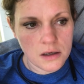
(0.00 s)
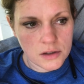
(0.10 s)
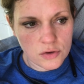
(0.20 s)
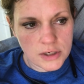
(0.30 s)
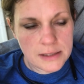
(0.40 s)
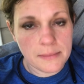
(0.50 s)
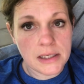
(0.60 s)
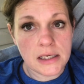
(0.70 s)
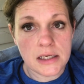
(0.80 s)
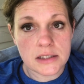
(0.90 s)
green
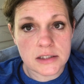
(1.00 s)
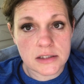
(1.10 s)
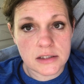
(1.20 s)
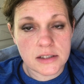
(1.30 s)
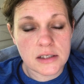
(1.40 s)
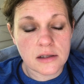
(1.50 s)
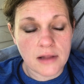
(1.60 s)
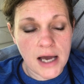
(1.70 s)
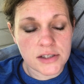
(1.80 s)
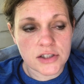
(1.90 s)
beans.
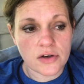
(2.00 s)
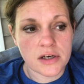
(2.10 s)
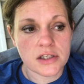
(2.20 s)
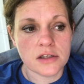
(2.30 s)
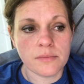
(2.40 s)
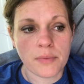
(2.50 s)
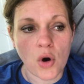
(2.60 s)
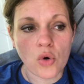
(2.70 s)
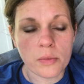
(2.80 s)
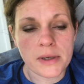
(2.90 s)
Last year I did
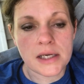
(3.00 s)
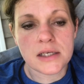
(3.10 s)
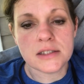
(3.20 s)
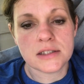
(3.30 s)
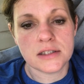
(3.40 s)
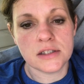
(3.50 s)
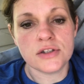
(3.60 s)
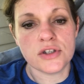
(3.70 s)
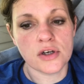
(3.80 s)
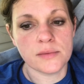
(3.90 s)
pole beans.
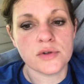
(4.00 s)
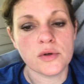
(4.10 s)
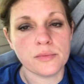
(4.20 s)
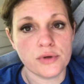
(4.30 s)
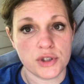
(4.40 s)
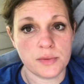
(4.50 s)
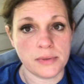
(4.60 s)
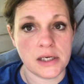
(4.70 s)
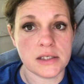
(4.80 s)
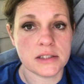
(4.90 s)
This year I'm doing bush
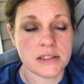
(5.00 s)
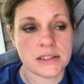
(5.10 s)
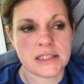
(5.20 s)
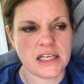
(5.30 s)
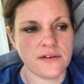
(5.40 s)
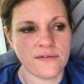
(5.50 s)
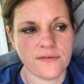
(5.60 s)
beans to see if,